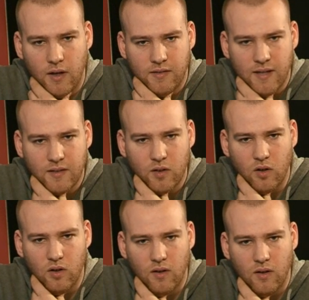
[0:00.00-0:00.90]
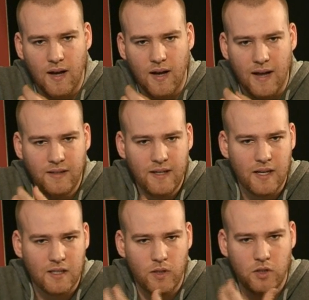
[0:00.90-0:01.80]
tactical
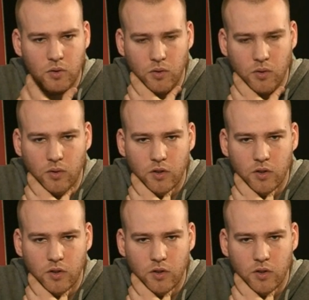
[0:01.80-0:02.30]
ideas which you